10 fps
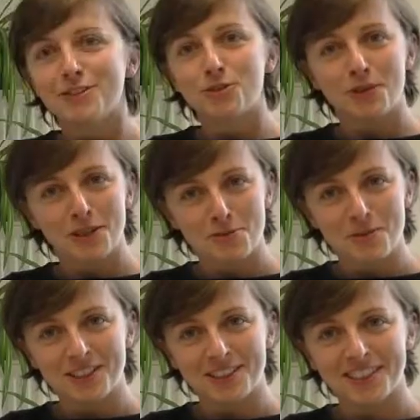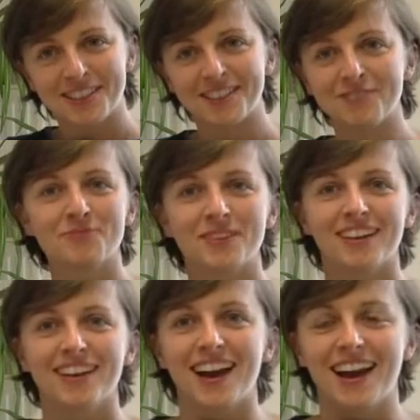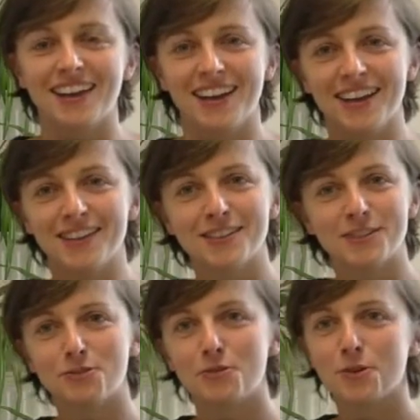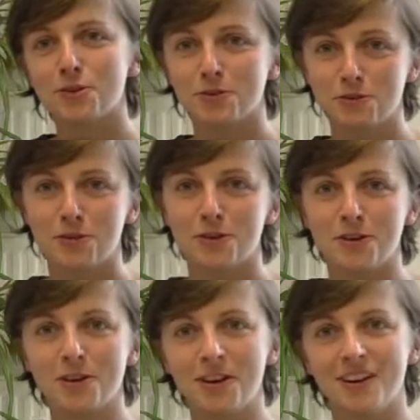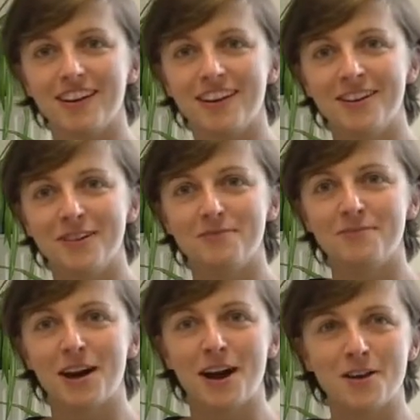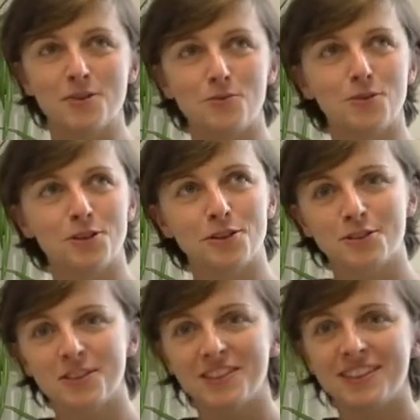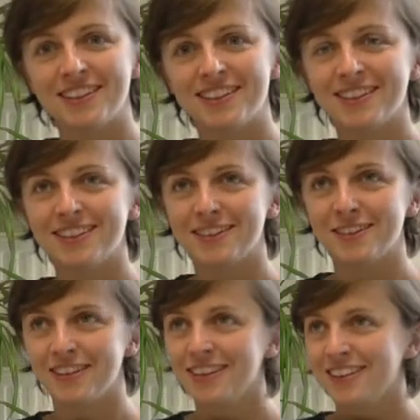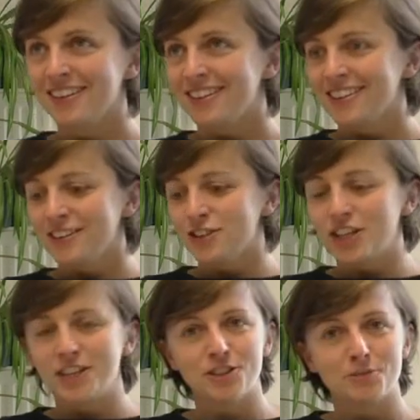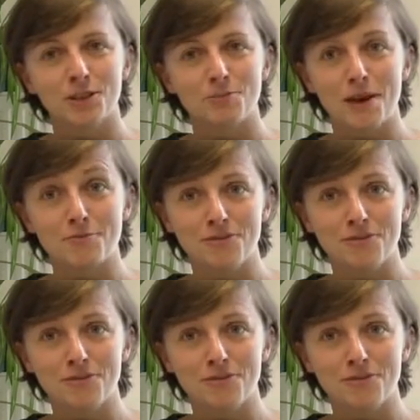Tricky question. I guess, first of all, I would consider changing my spam